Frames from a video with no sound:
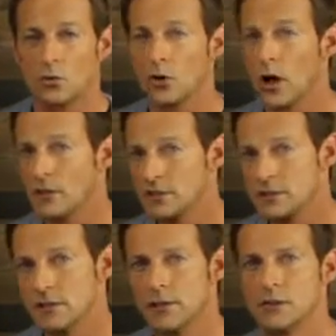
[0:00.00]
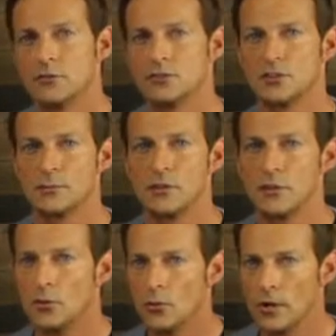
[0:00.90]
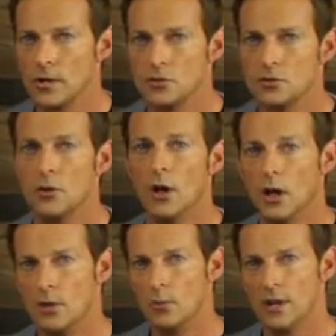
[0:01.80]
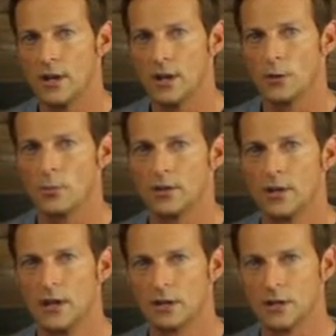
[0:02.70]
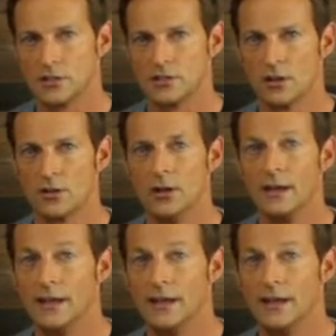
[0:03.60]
or obviously if there's something that you're running into that we can help with, let us know.